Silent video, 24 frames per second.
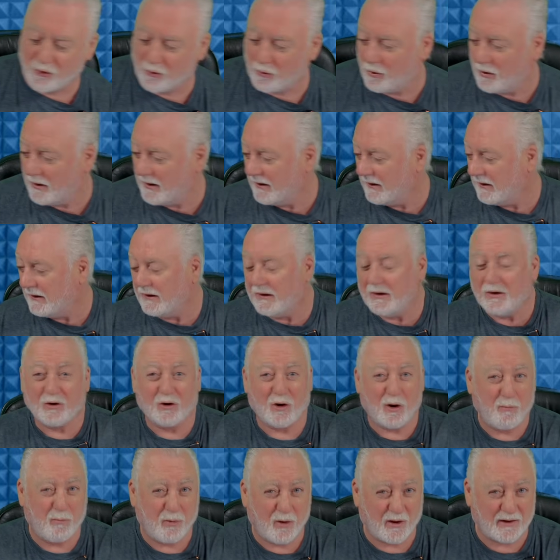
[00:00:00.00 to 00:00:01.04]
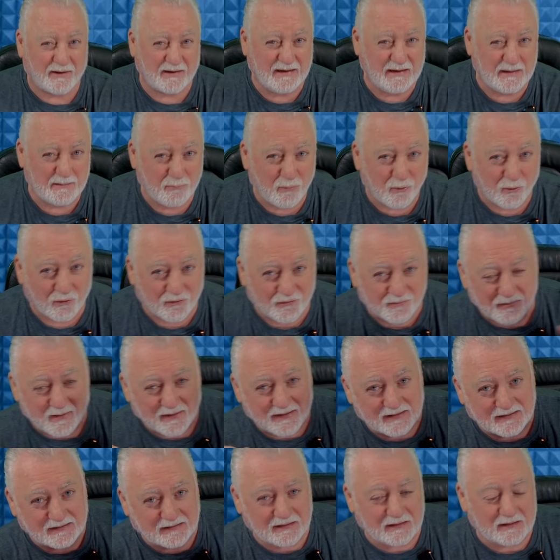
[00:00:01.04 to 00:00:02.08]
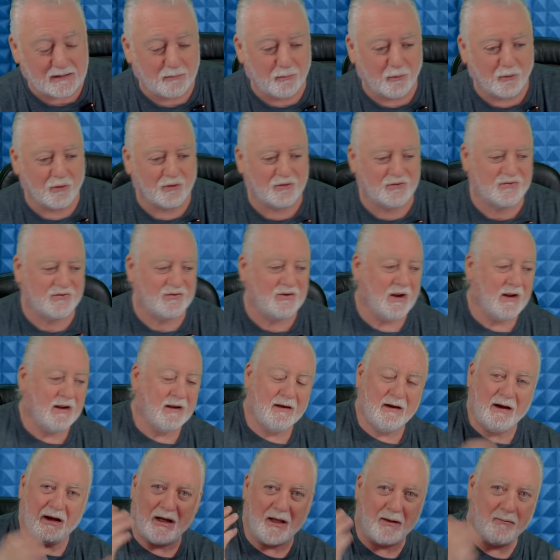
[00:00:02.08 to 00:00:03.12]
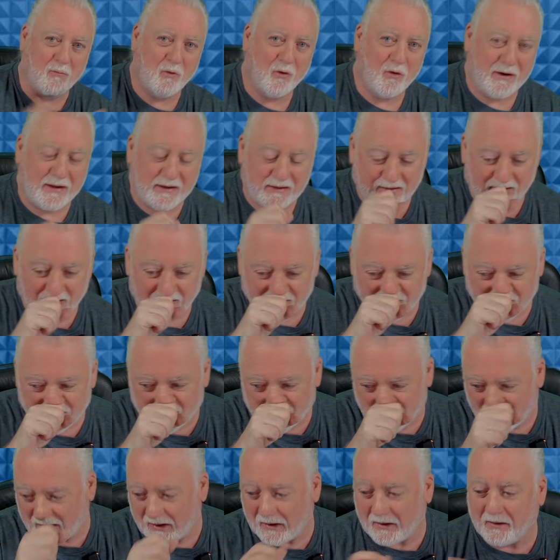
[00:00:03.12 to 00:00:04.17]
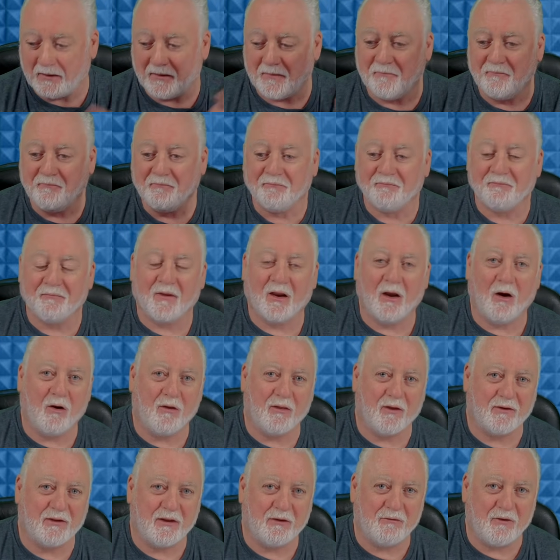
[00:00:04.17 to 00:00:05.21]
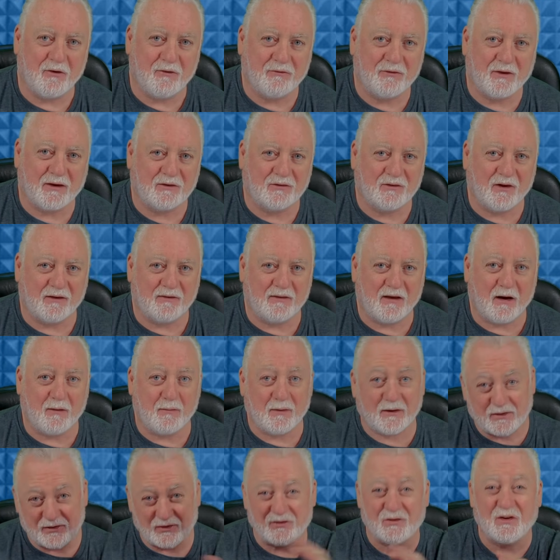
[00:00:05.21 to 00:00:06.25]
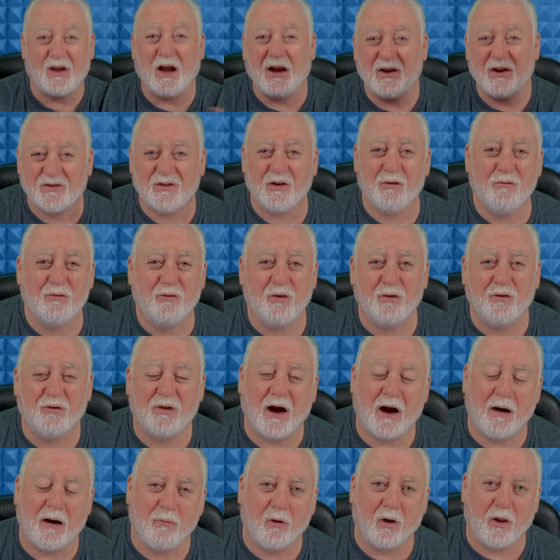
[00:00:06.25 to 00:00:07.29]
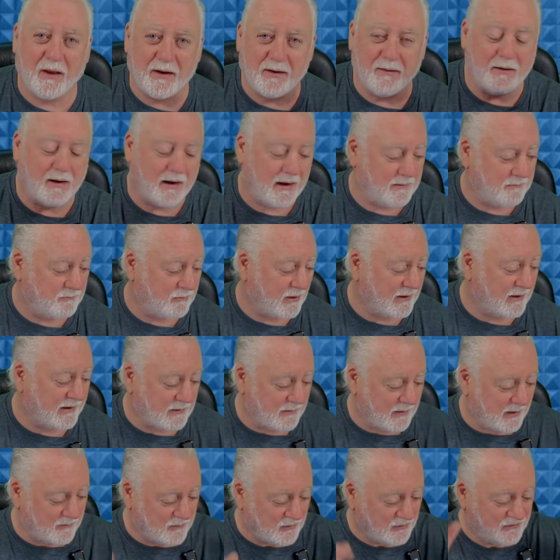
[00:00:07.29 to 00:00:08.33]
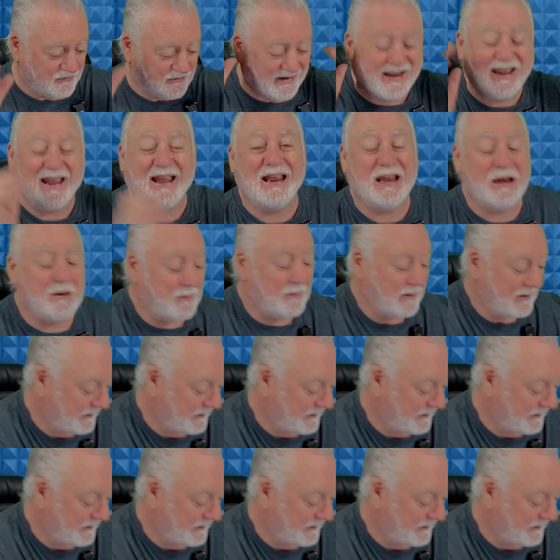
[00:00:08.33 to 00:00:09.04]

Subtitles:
a couple of keyboards, MIDI keyboards, harmonicas, other different things like that, because I still do dabble in playing a bit of music. Anyway,